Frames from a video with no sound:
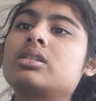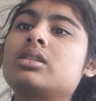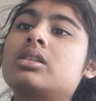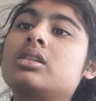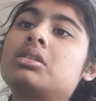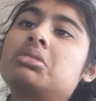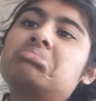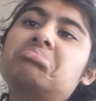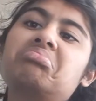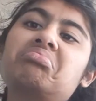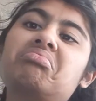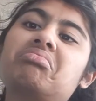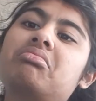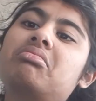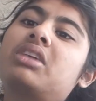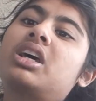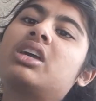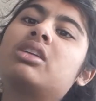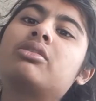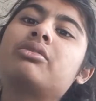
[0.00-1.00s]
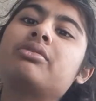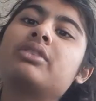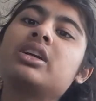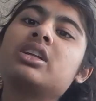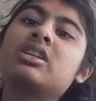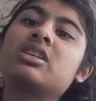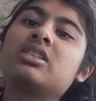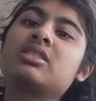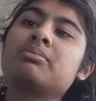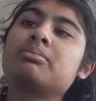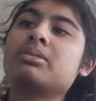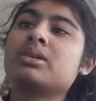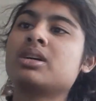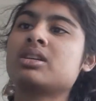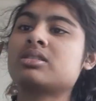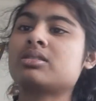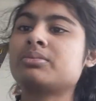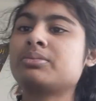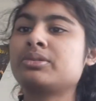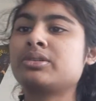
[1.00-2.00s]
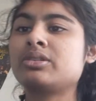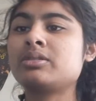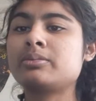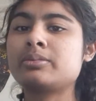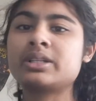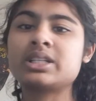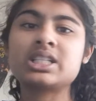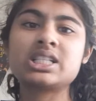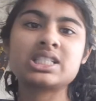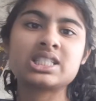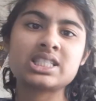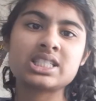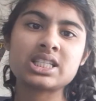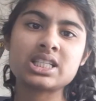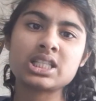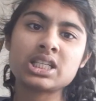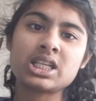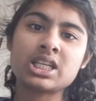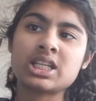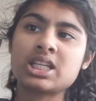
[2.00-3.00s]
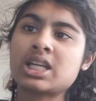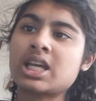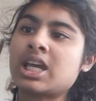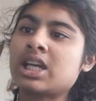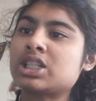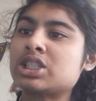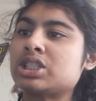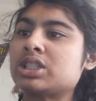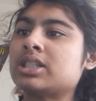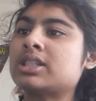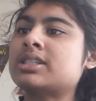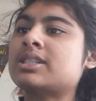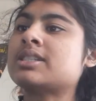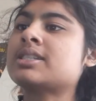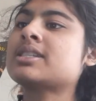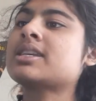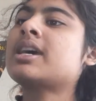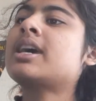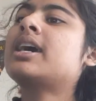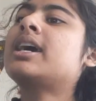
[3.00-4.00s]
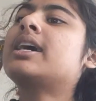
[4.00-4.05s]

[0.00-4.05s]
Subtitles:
I don't find it impossible, but let's see the connections.